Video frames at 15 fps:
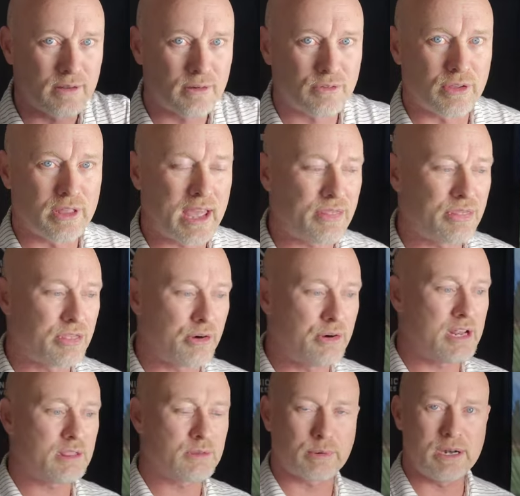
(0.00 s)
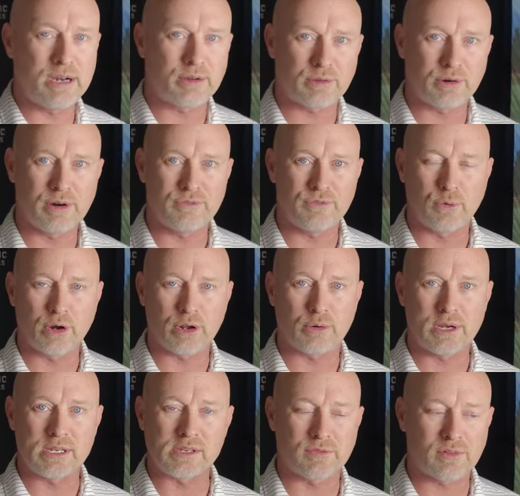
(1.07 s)
for that 33 or 34
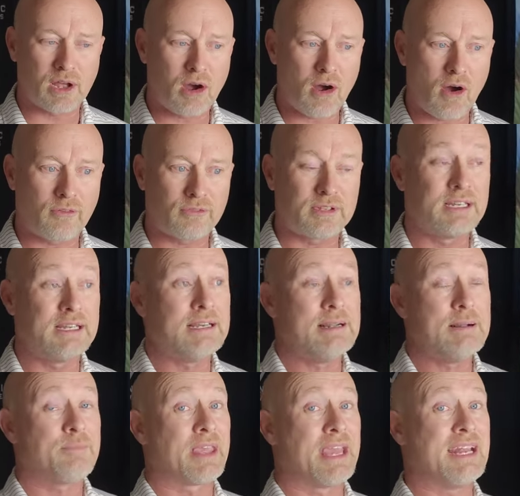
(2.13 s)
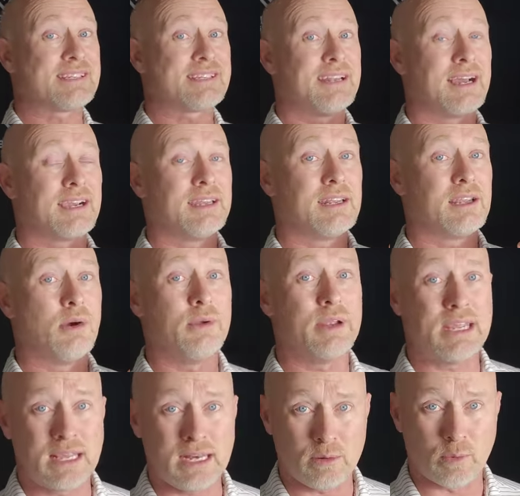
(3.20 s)
degrees of loft, and it's not going to go
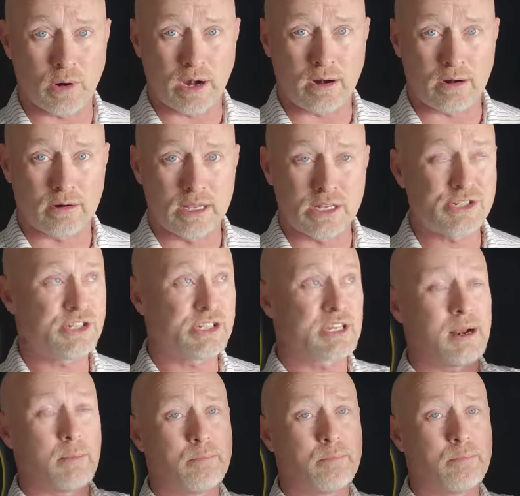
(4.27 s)
anywhere. It's just going